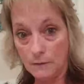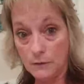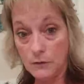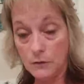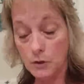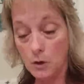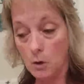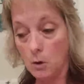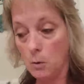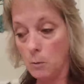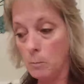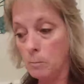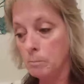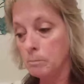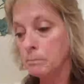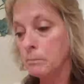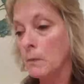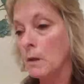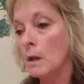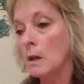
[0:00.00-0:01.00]
So
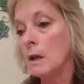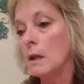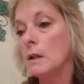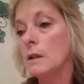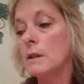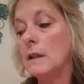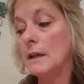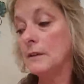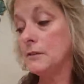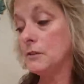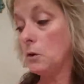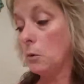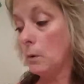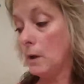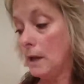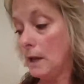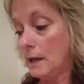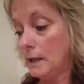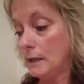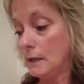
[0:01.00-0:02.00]
let's go
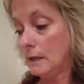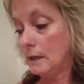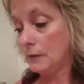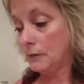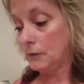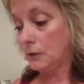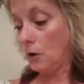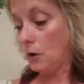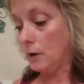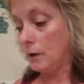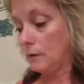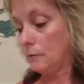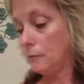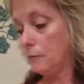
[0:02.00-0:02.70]
ahead and get started.